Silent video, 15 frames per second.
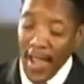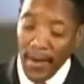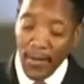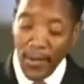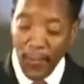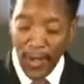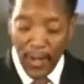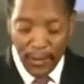
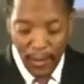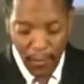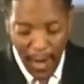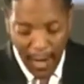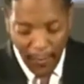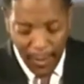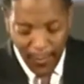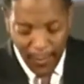And then we looked
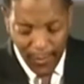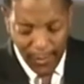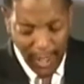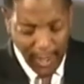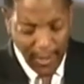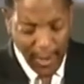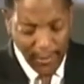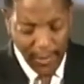around and we was
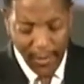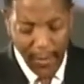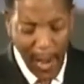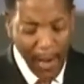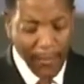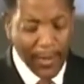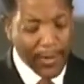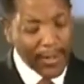thinking to ourselves,
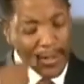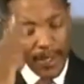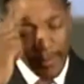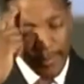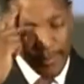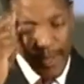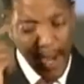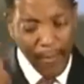how are we going to get
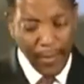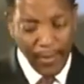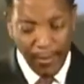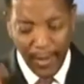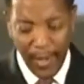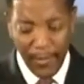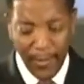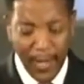up, how we
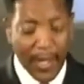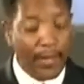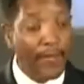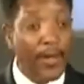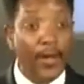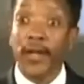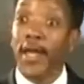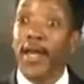going to get up on the
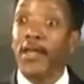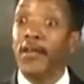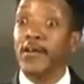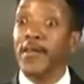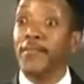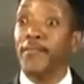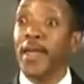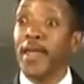elevator? And the lady
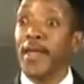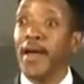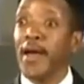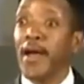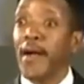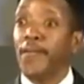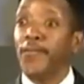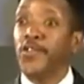looked at me
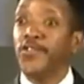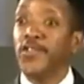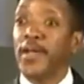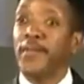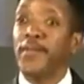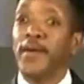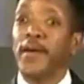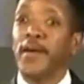and she
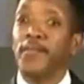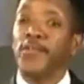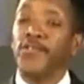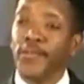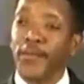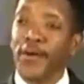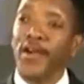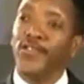said,
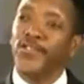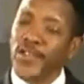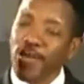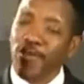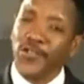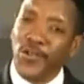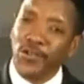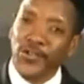Mr. Berry,
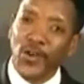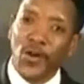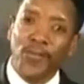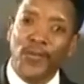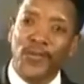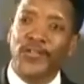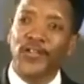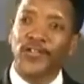since you're so
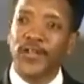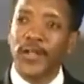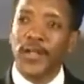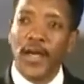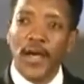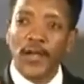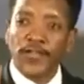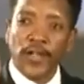
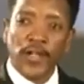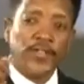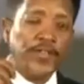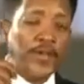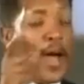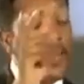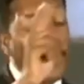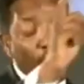persistent, she said,
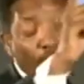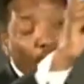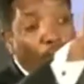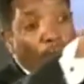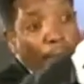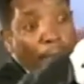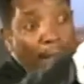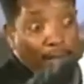listen, I'll let you
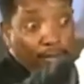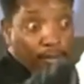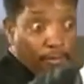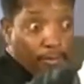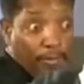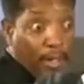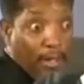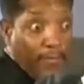go on the back
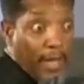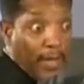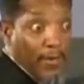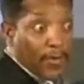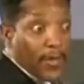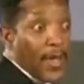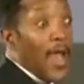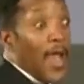service
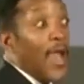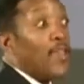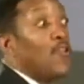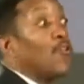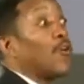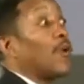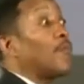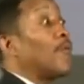elevators and
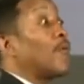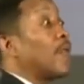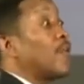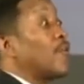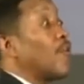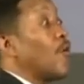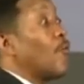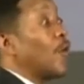you get up on,
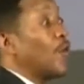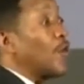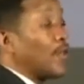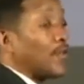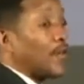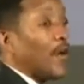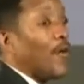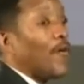you go where you
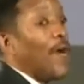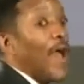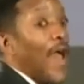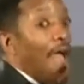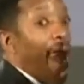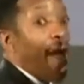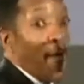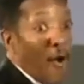need to go
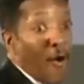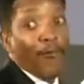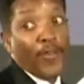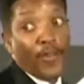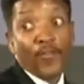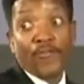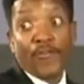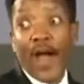and
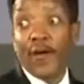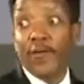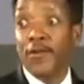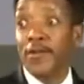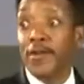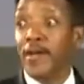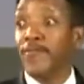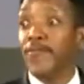hopefully you find who
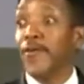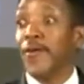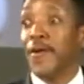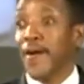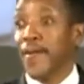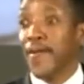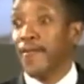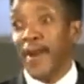you're looking for.
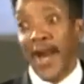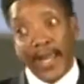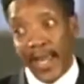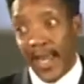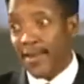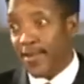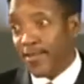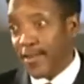But I
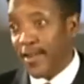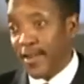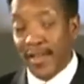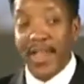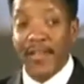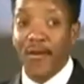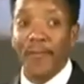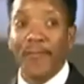can't just
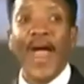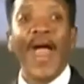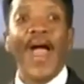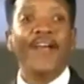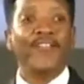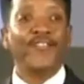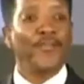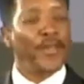give you a
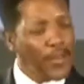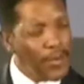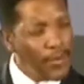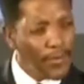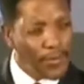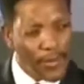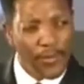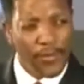pass. But
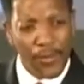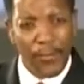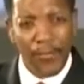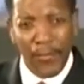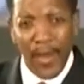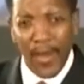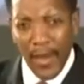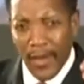you, since you're,
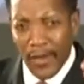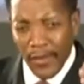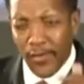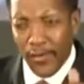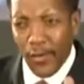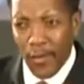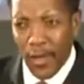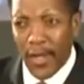
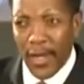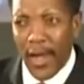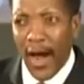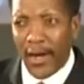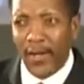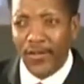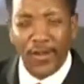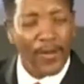since you really
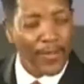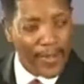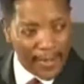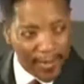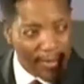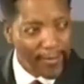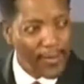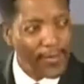are determined,
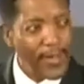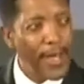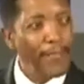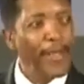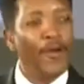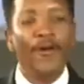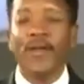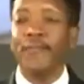so she
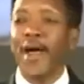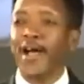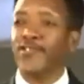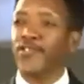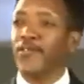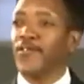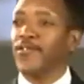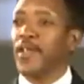let me go on the back
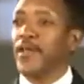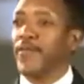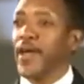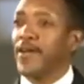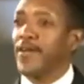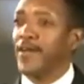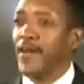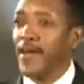service
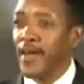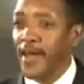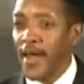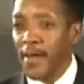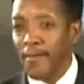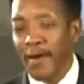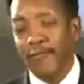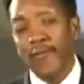elevator.
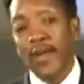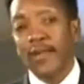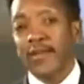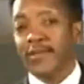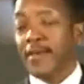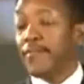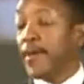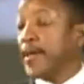My friend
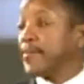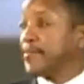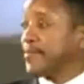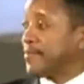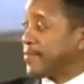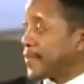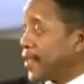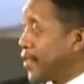looked at me
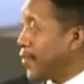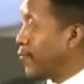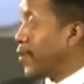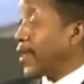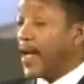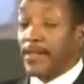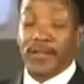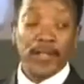
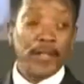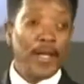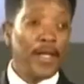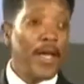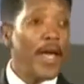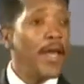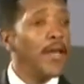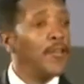reluctantly
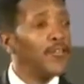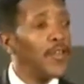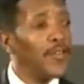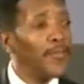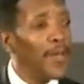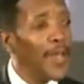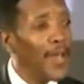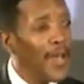again, and he
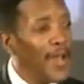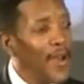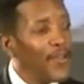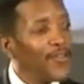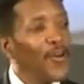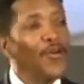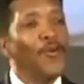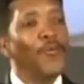said to me,
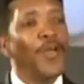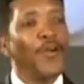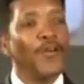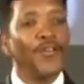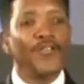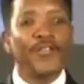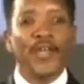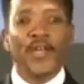So who are we
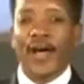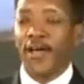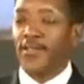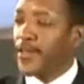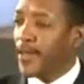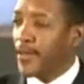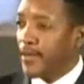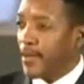going to see? I
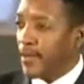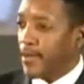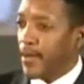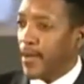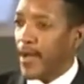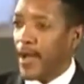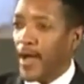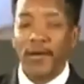said,
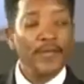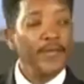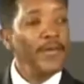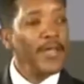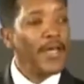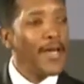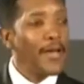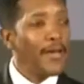I don't
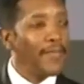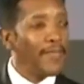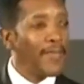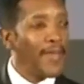know yet.